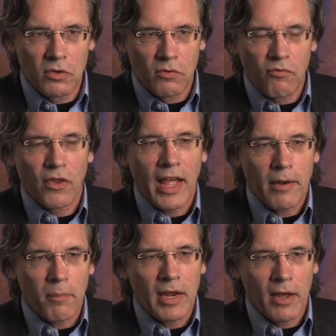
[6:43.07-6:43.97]
for that
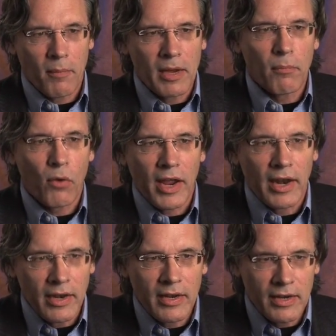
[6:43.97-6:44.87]
to become
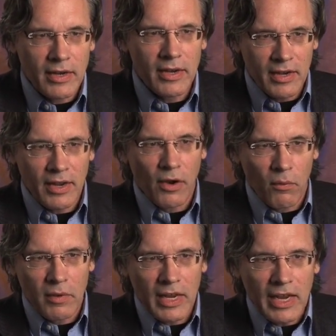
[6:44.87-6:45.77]
inbred,
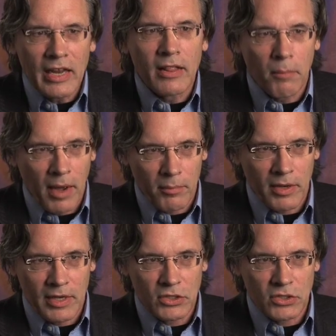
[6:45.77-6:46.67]
in the
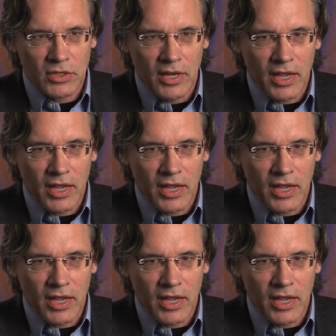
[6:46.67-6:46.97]
population.